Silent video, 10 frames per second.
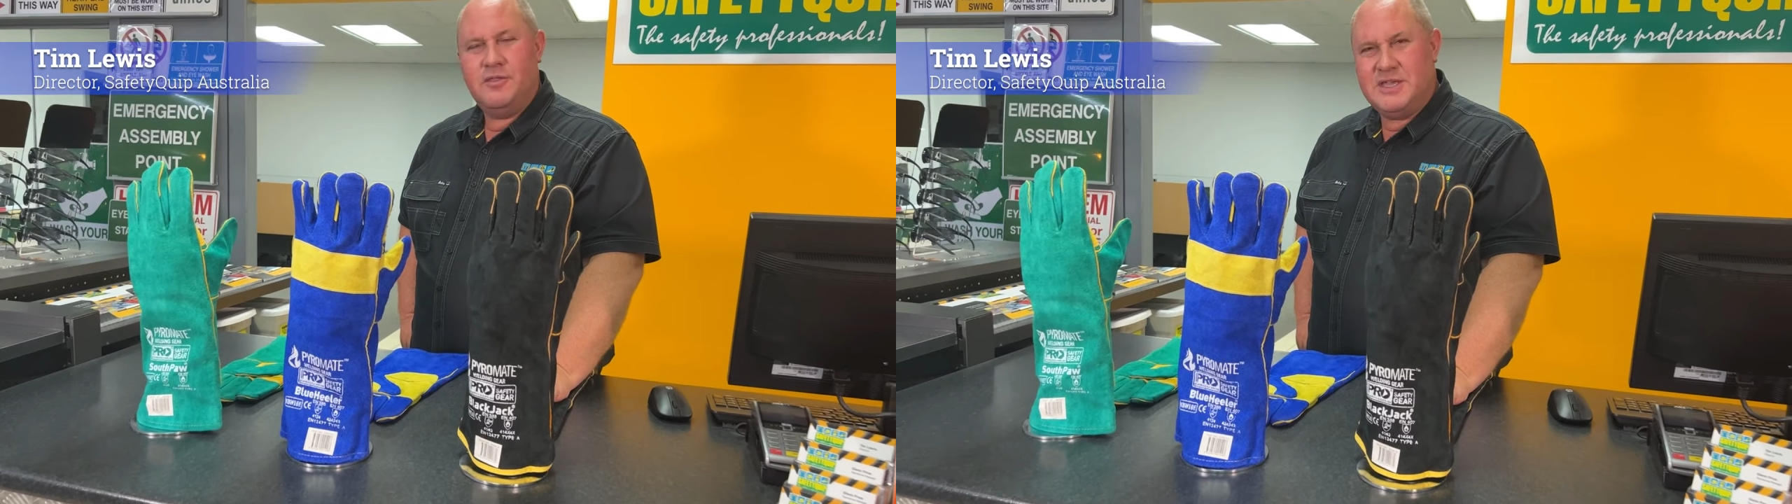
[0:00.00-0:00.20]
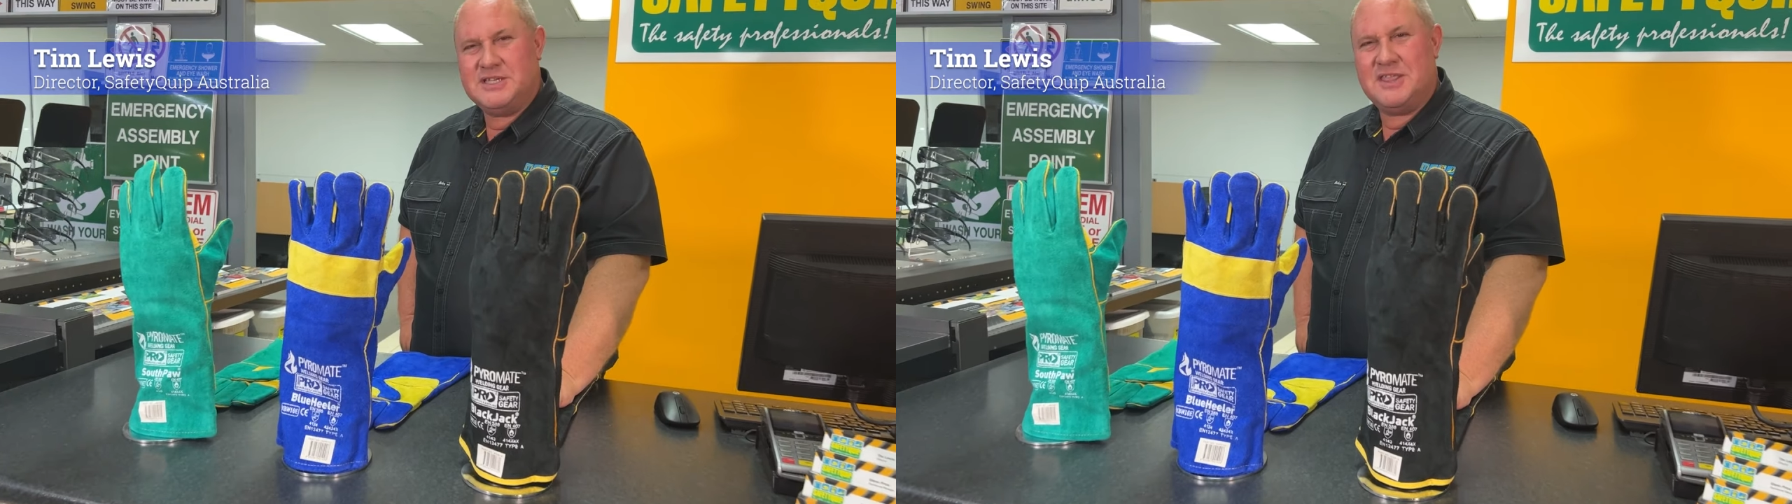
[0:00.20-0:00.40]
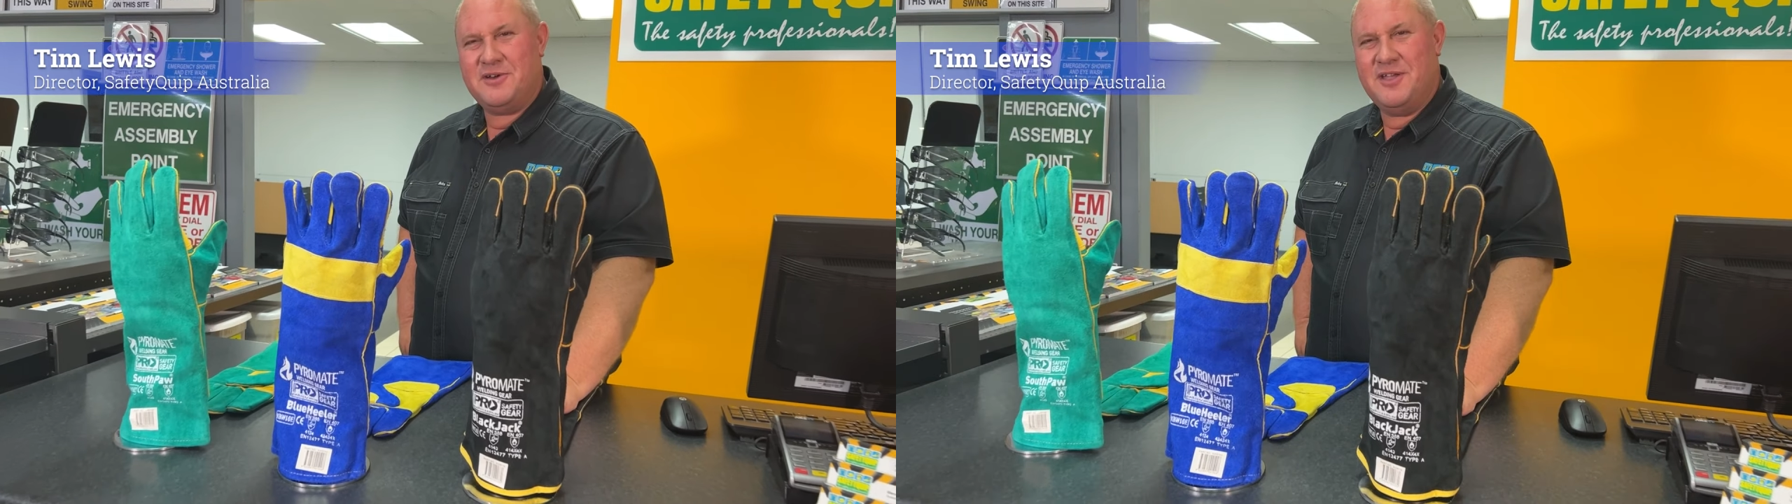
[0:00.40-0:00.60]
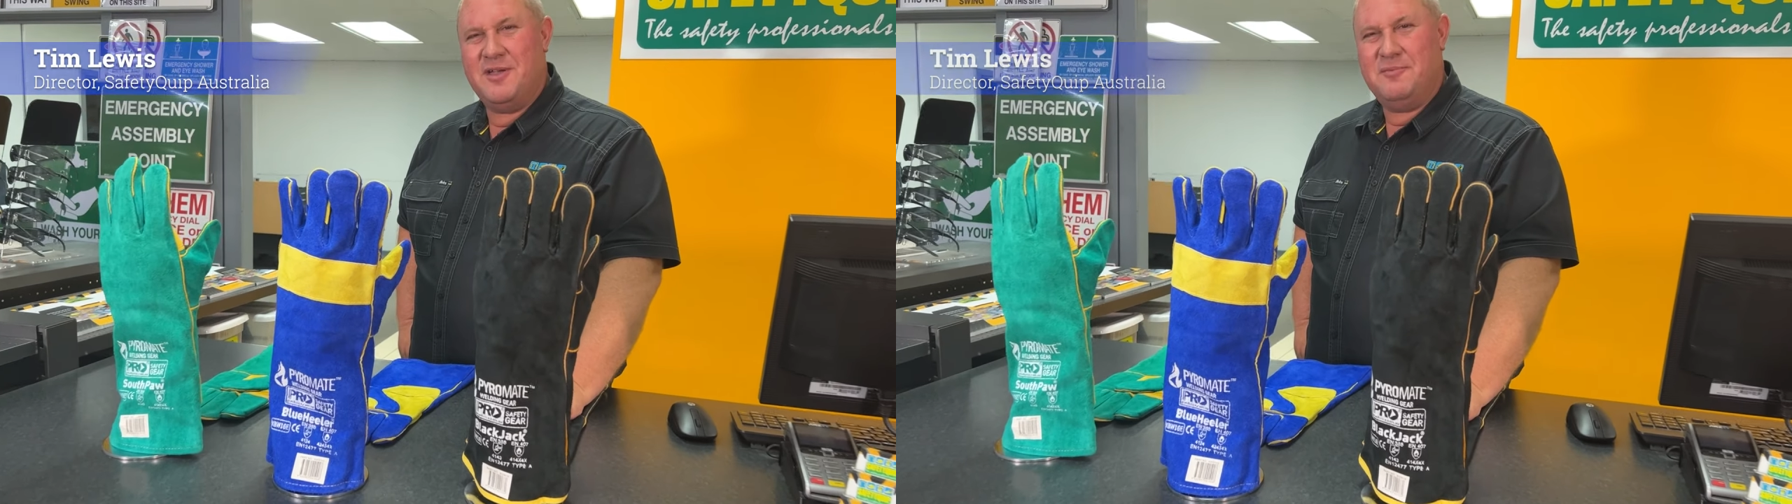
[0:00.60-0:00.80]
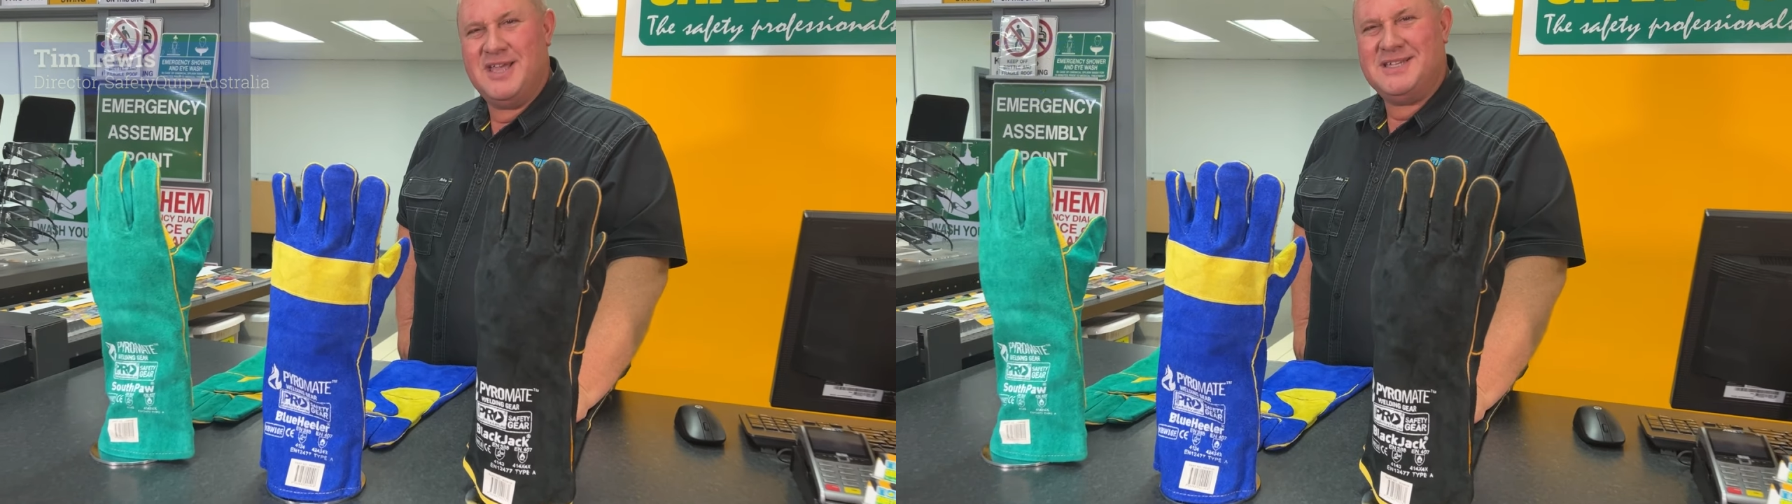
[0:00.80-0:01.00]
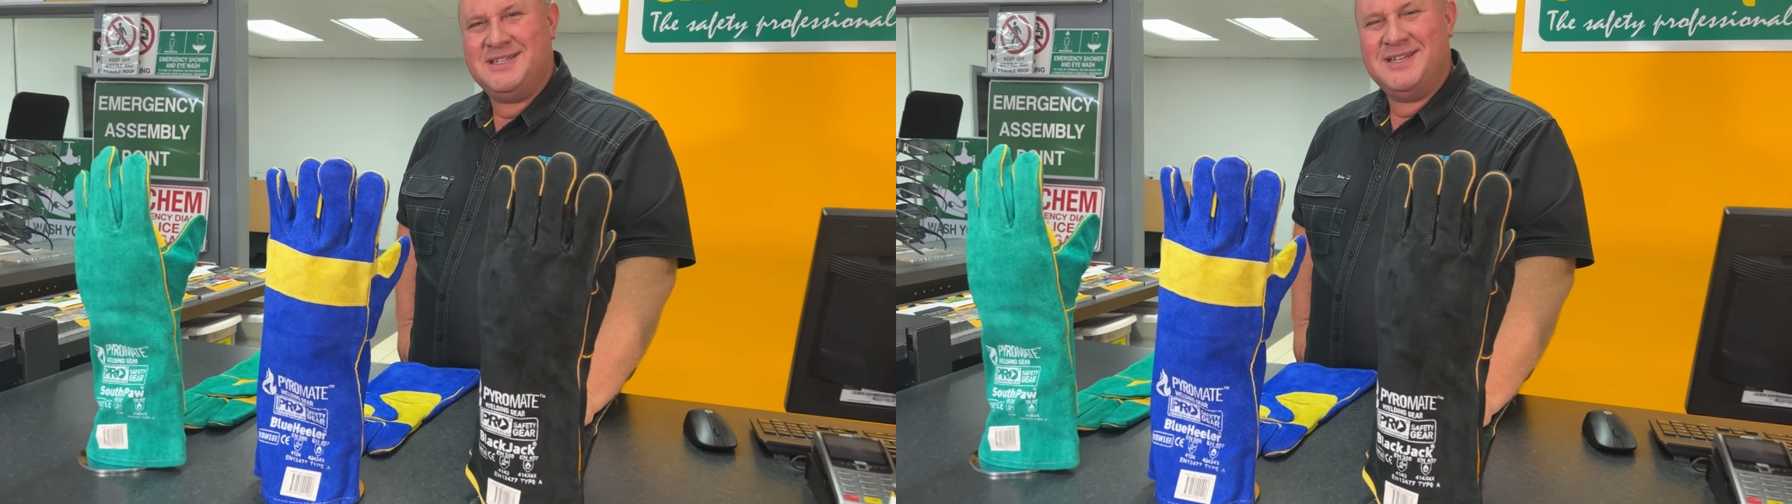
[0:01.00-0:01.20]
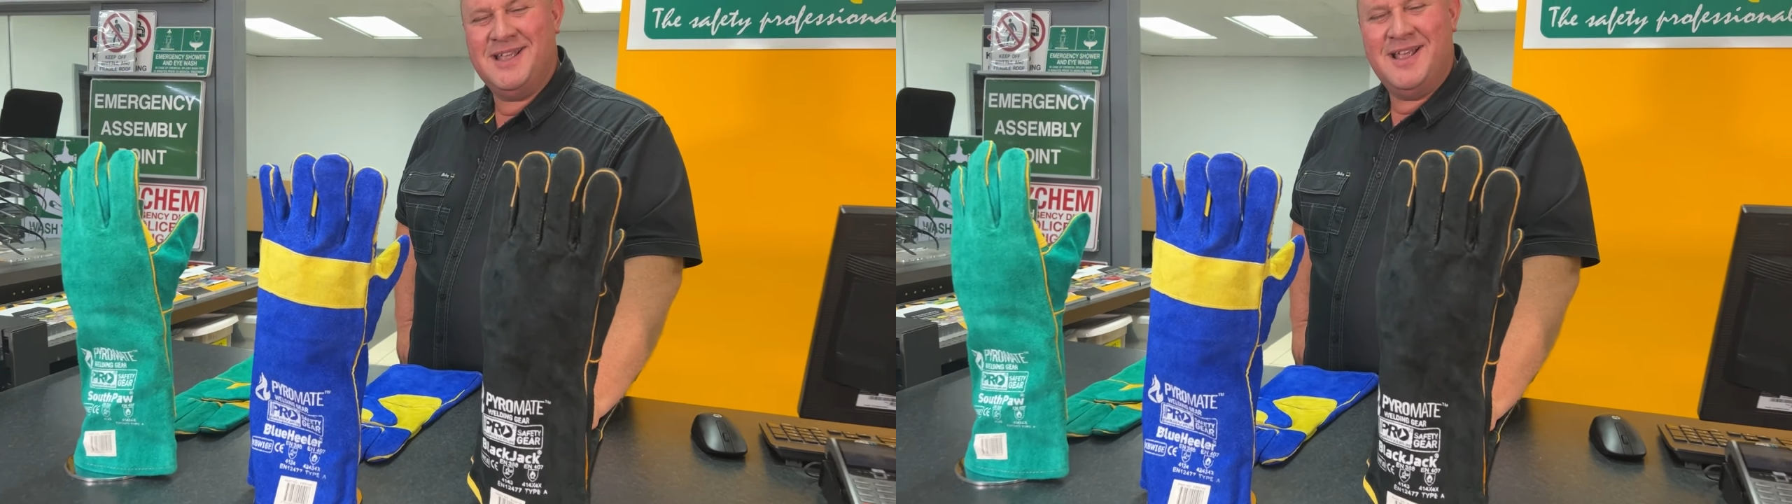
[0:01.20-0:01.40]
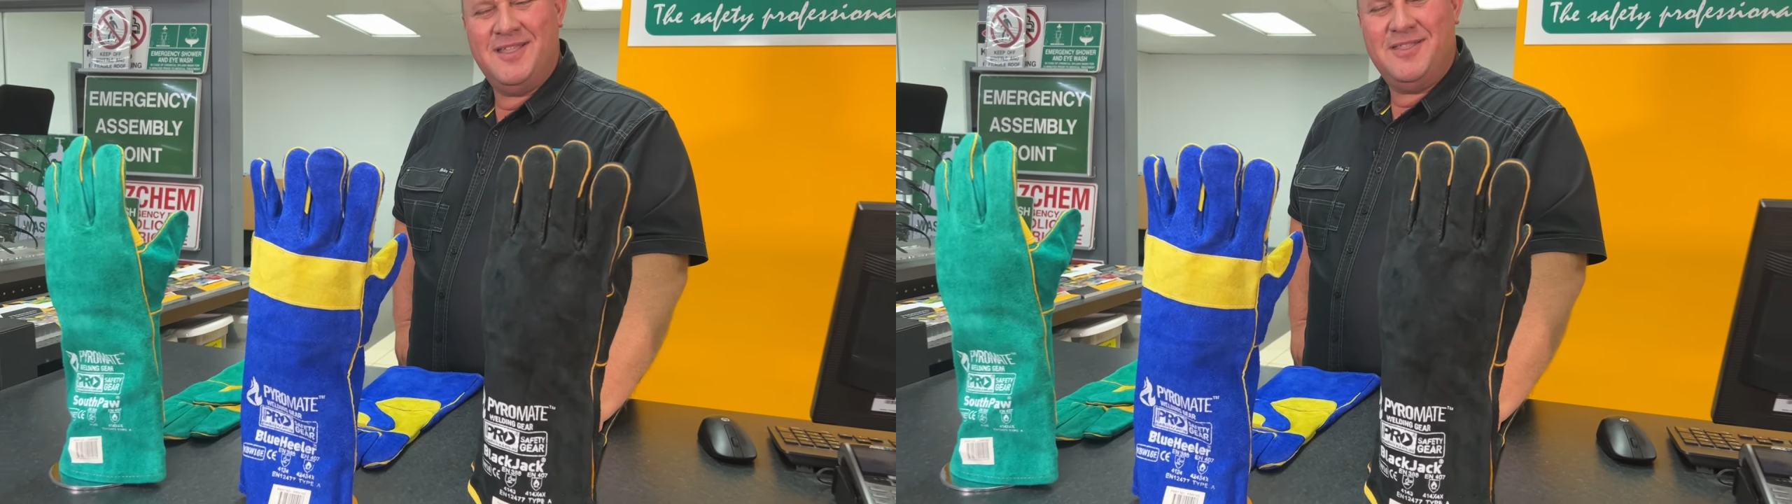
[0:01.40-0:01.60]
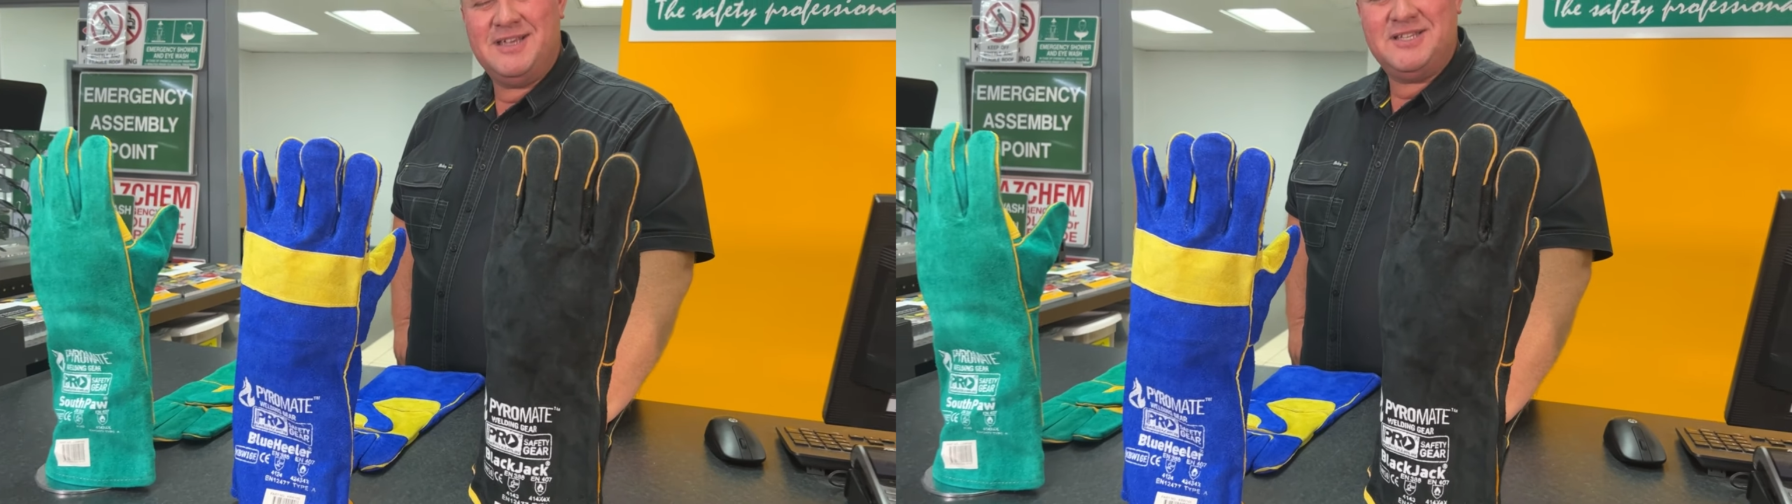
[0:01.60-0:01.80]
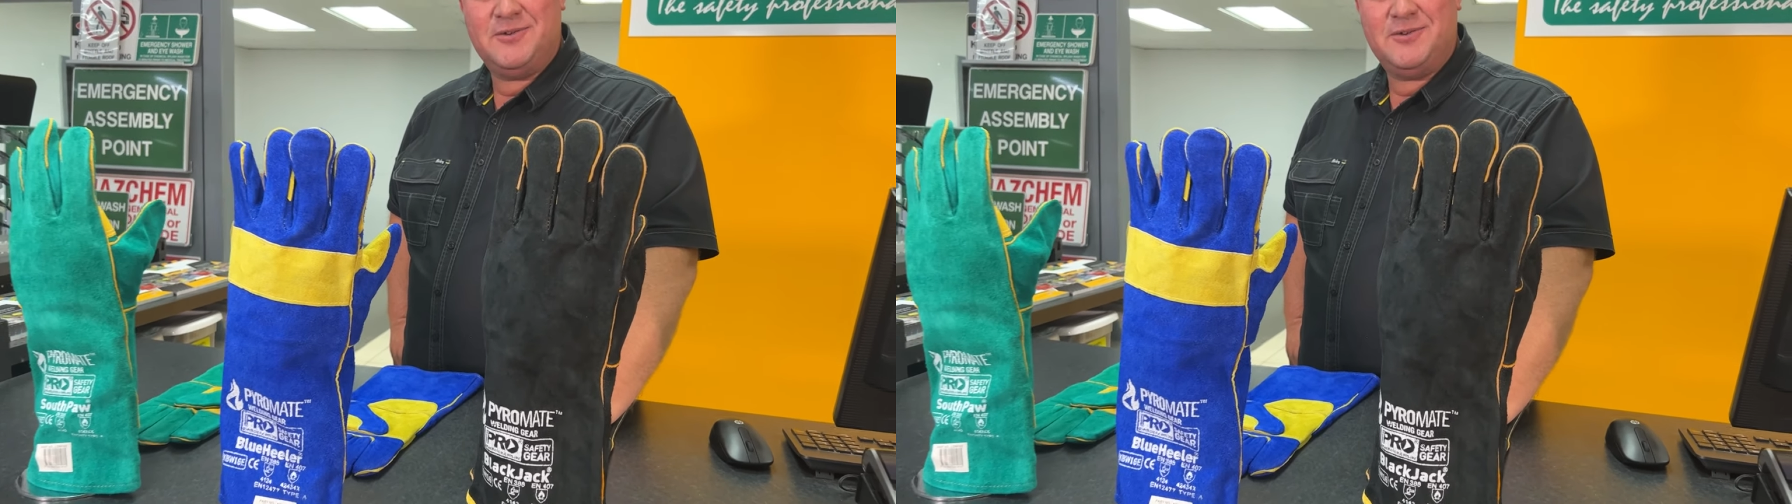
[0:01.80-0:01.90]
These are three of our best. These three